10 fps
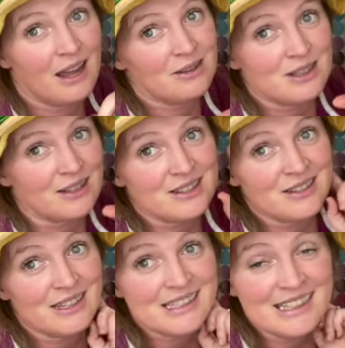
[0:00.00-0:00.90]
I'll talk to
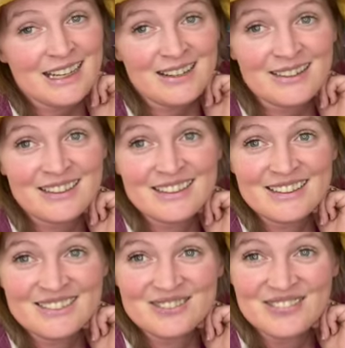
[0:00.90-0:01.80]
you guys later.
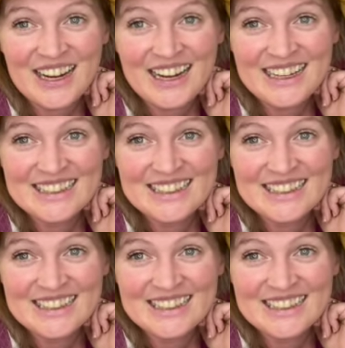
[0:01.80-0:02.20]
Bye.